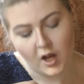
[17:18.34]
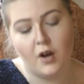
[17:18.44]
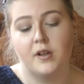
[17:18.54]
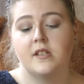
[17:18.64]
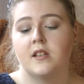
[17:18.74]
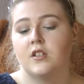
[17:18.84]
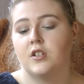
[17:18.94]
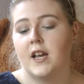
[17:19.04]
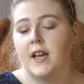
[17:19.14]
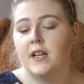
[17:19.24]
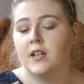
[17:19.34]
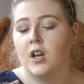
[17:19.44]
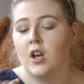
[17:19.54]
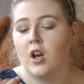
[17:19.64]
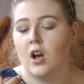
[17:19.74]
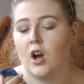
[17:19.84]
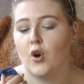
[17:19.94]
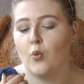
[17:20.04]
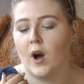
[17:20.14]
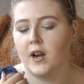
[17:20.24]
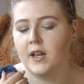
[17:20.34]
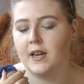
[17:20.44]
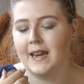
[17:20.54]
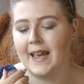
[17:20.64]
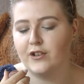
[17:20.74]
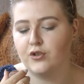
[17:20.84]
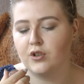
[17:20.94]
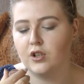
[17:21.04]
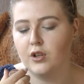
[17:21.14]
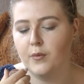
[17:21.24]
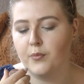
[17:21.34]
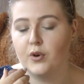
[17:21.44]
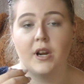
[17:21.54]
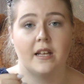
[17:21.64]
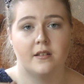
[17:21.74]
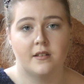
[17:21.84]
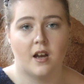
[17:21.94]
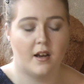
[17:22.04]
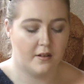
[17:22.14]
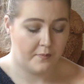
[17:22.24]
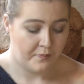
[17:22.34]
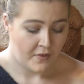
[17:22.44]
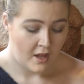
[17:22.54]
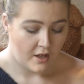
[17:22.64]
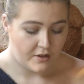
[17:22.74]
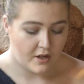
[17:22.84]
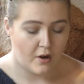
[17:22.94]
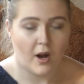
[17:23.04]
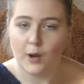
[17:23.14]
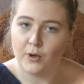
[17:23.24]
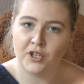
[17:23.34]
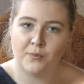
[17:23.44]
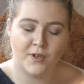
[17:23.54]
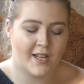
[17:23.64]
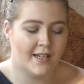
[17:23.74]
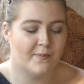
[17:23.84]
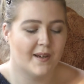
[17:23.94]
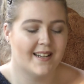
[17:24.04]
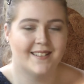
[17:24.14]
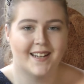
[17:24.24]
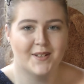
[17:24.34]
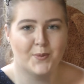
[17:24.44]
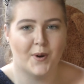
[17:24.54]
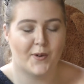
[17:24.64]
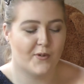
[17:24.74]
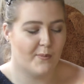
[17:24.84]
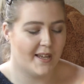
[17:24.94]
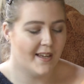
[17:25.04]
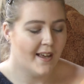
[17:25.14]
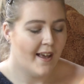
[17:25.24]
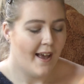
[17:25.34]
Oh, it's in the shade 01 Natural Brunette Style. So I'm not a brunette, but it does work for me.